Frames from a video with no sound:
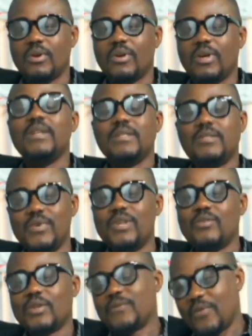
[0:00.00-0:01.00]
It is really
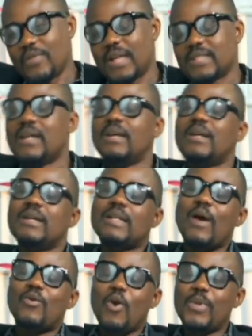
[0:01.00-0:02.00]
not for that. Now,
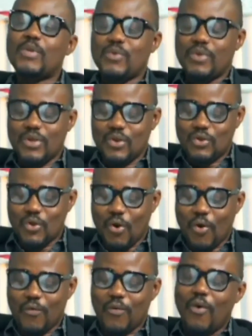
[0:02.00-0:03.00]
coming to the issue
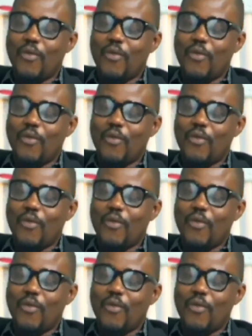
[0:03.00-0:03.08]
of